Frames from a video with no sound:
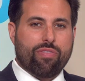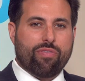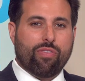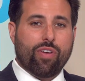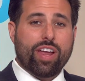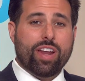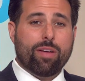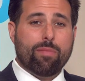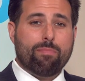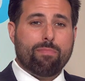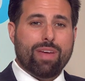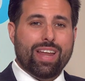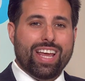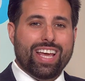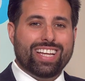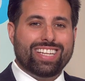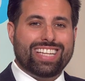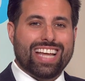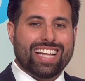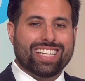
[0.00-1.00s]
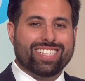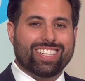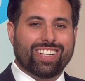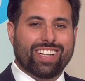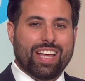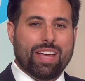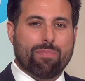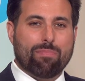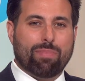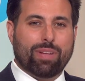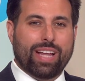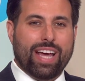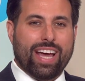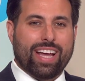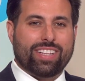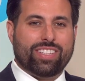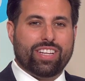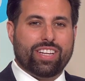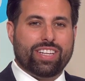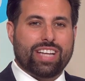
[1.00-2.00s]
Freedom Mini Dental
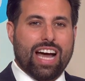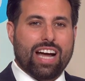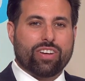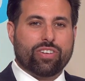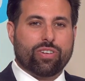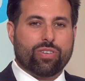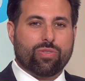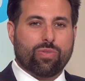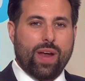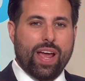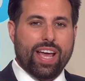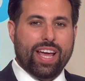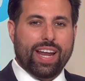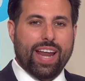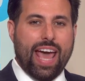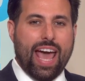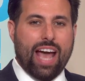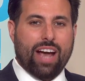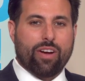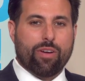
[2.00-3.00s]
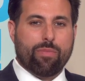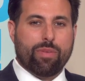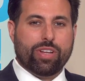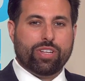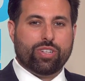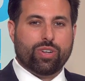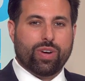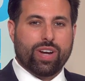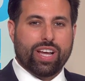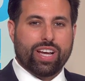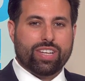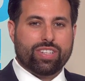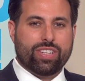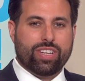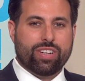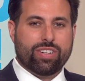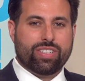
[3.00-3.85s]
Implants and Dr. Regan Ackerman joining us here